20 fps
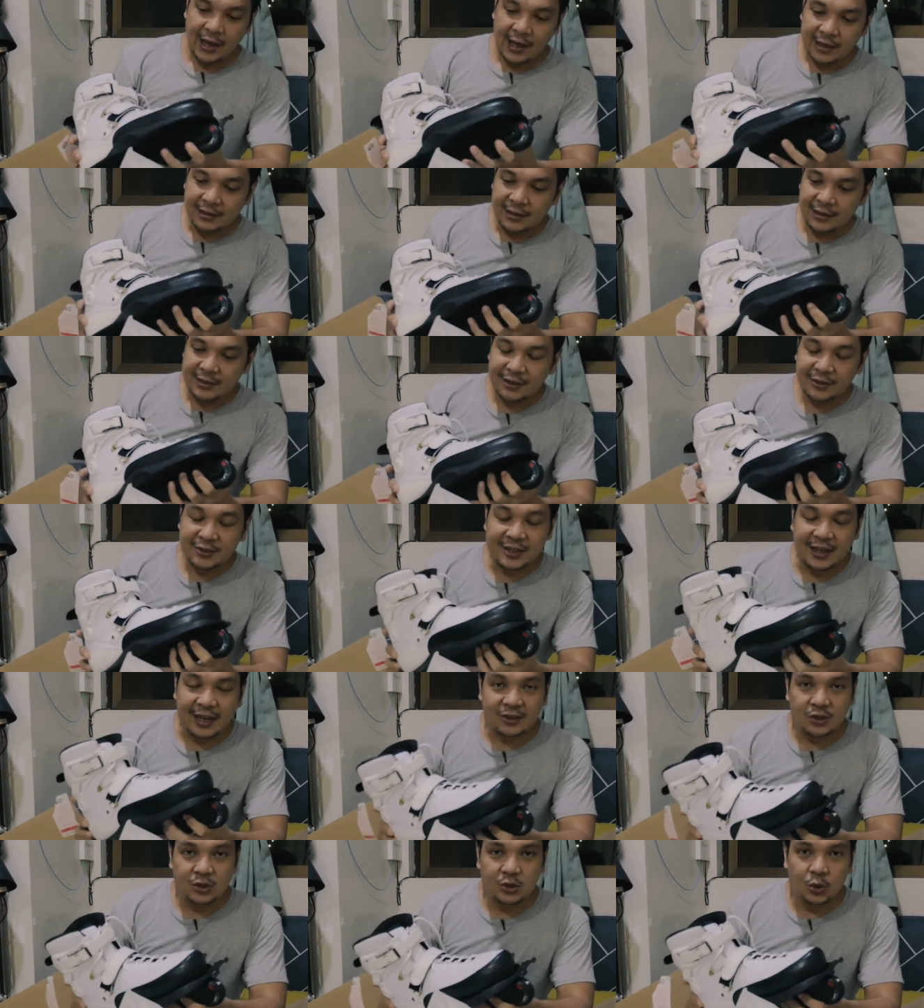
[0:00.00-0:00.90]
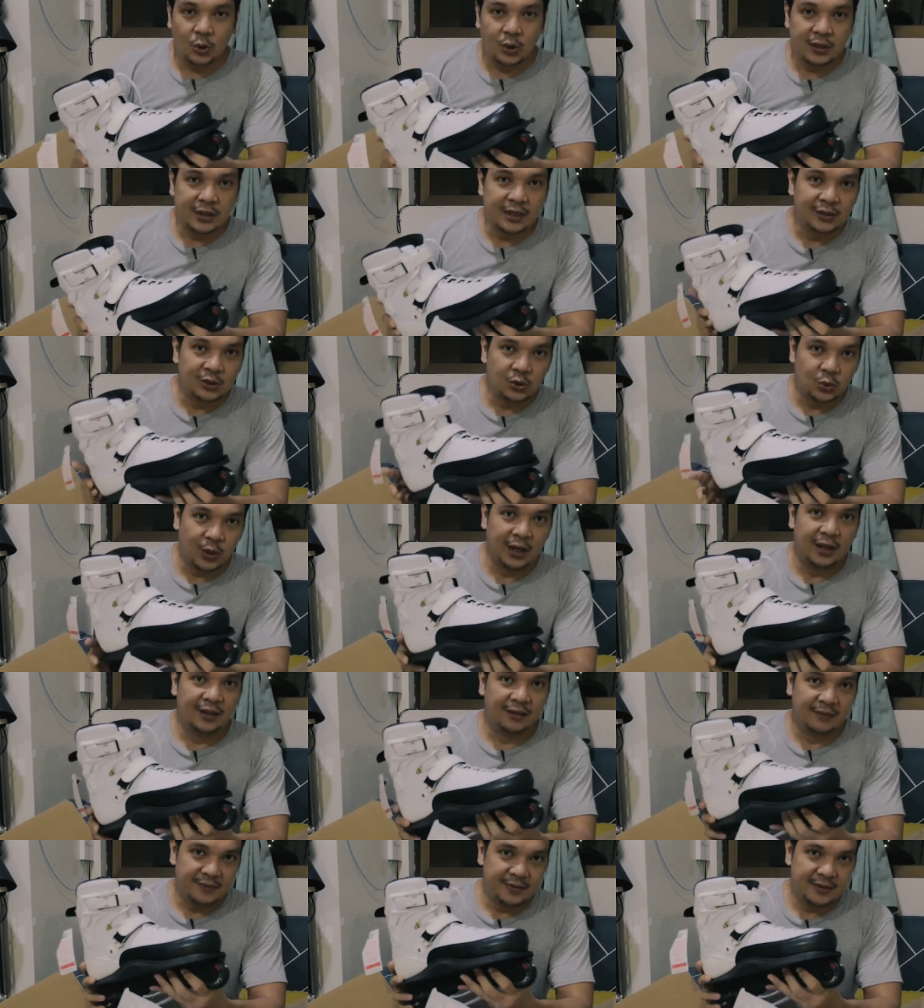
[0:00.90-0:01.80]
This looks like Jordan
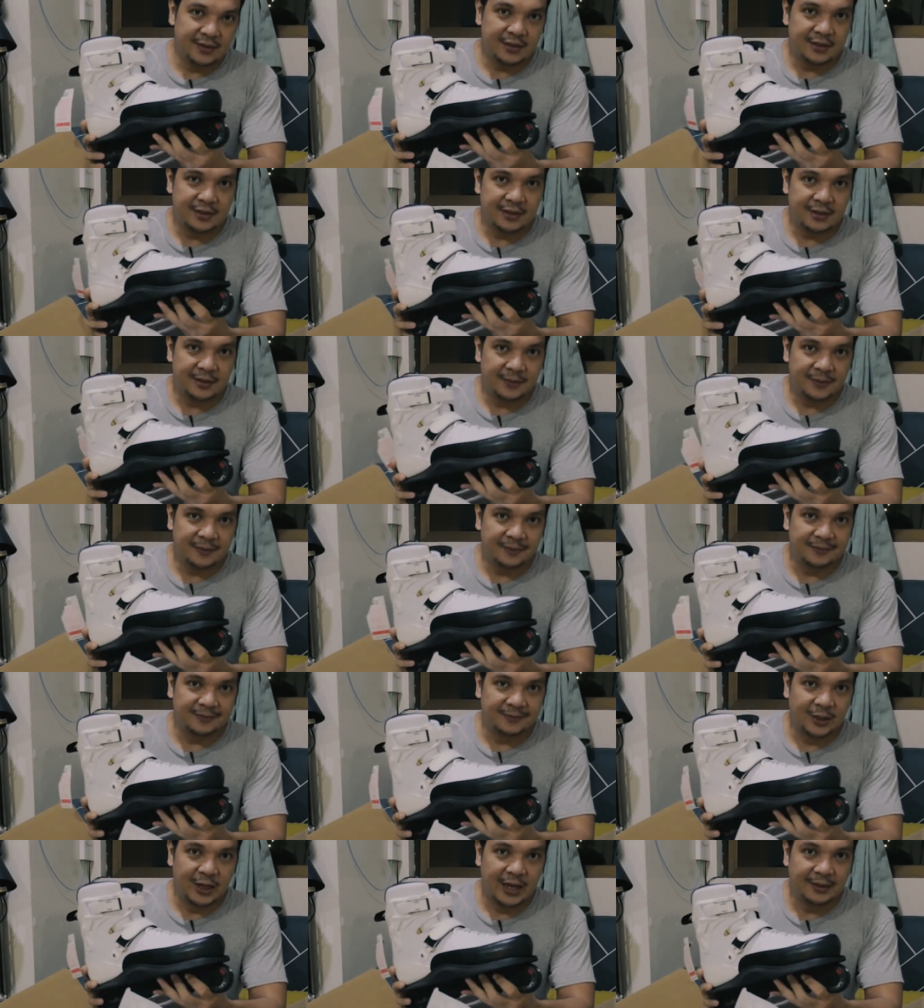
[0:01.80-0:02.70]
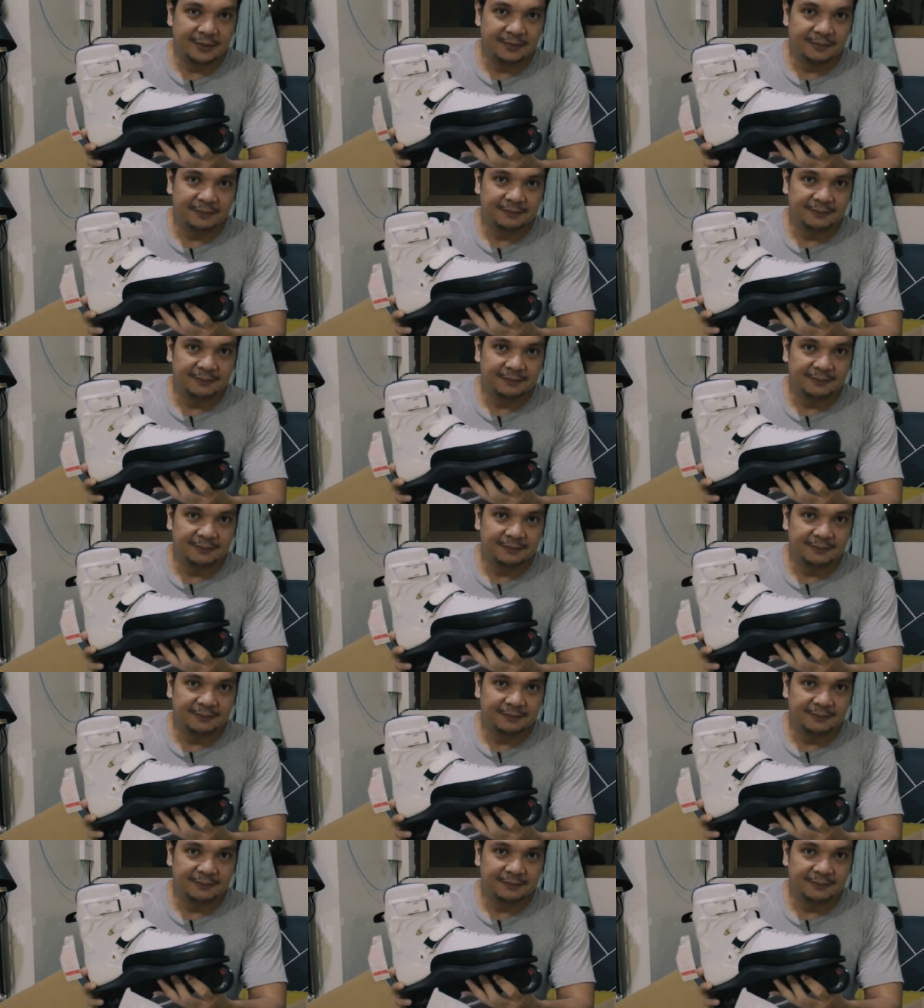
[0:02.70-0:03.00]
12s, right?